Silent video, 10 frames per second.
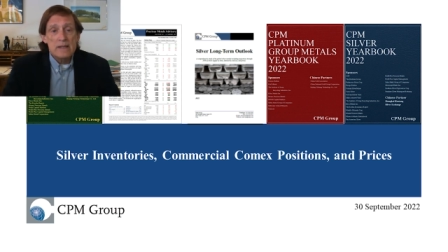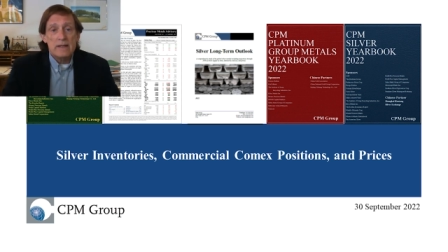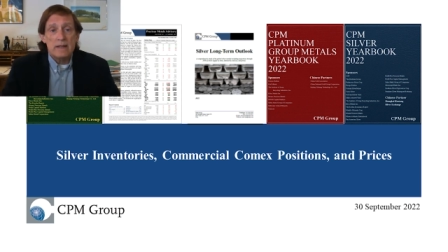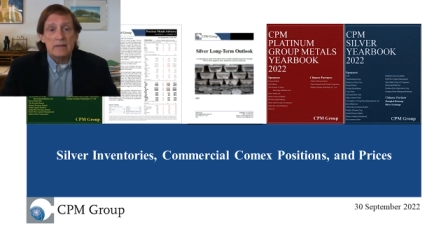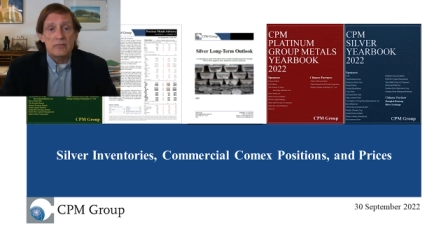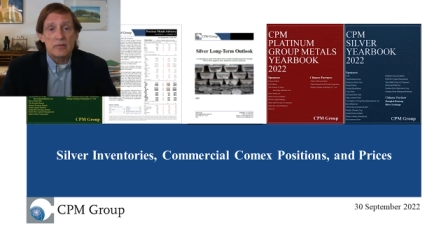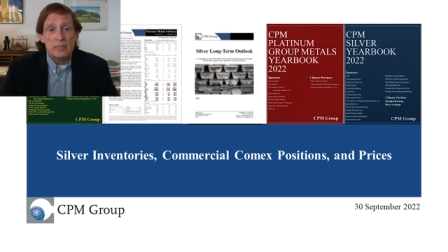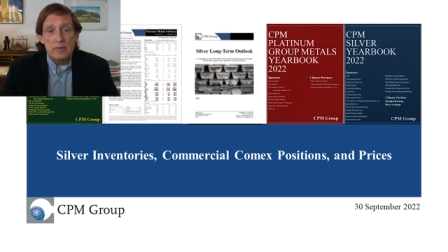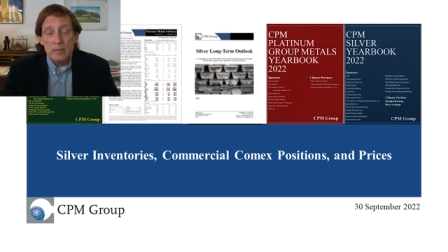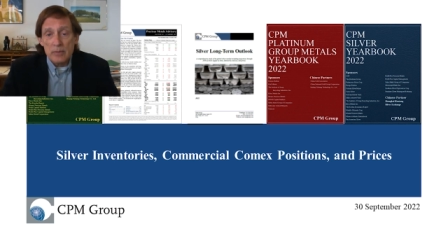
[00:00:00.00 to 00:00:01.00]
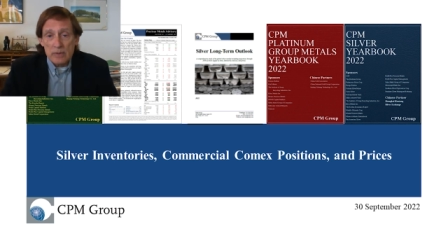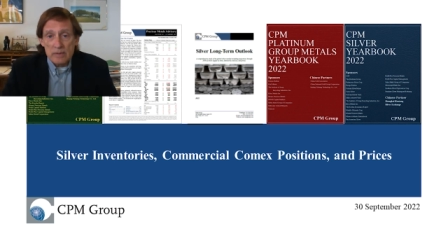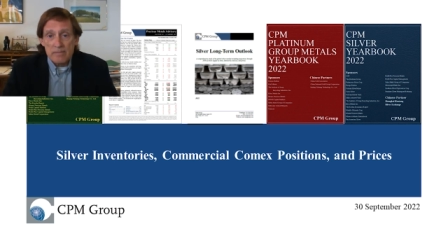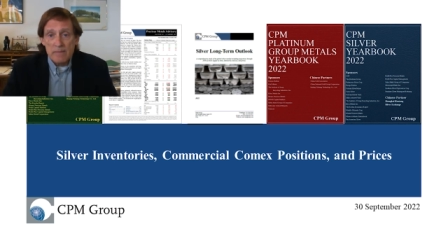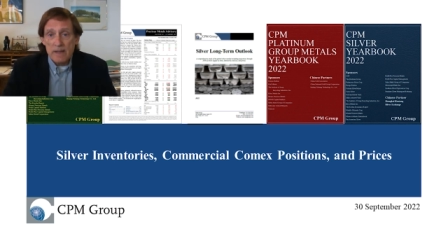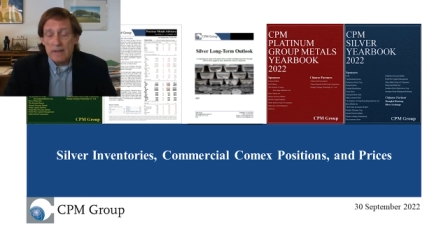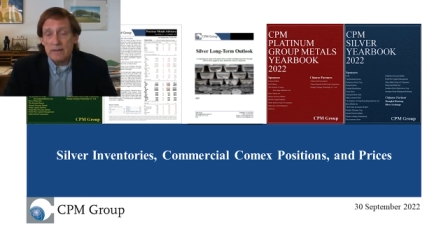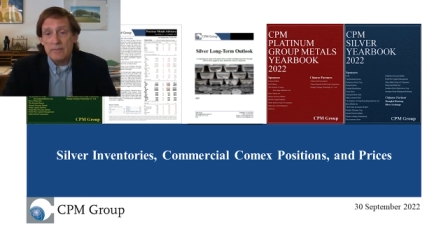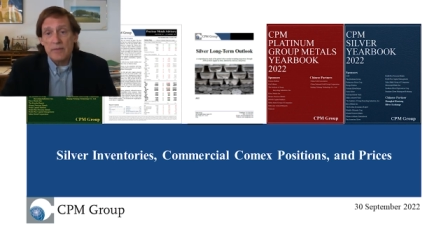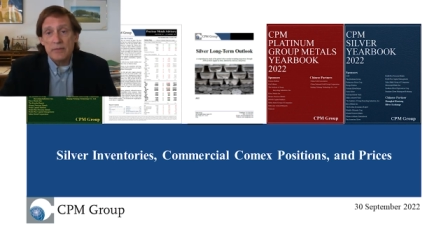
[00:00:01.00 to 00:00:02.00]
the end of September, the
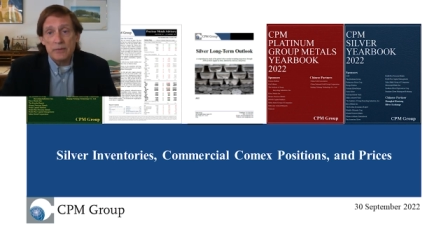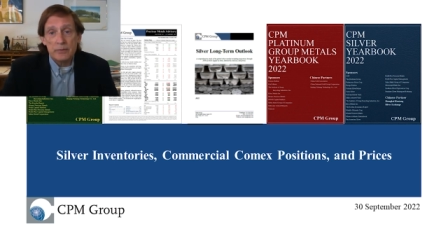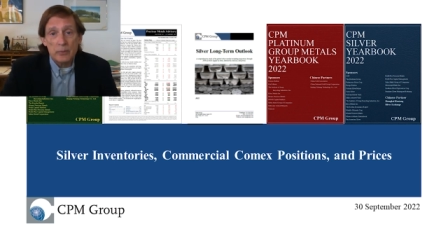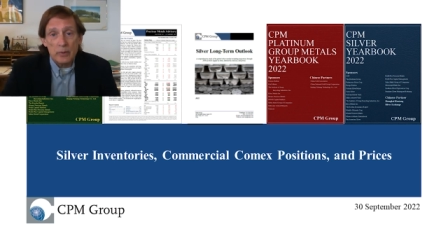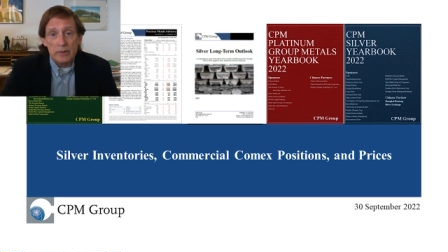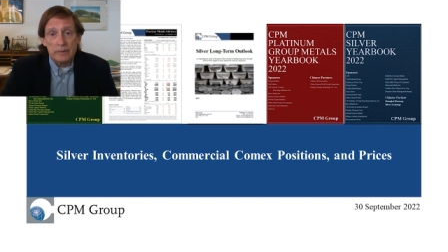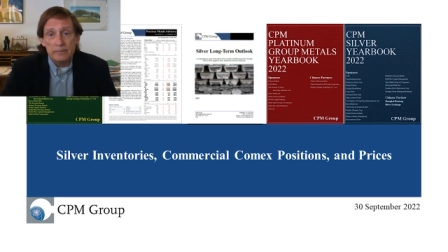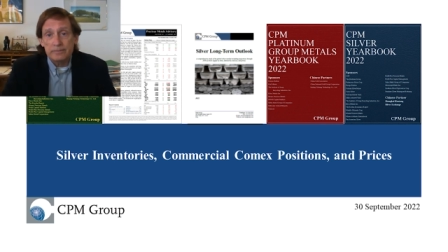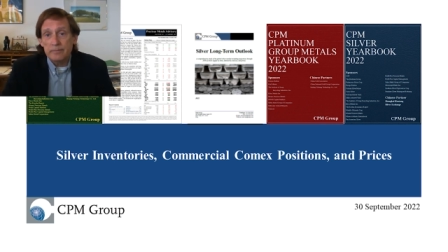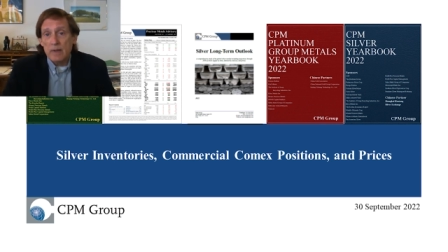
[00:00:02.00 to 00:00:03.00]
end of the third quarter.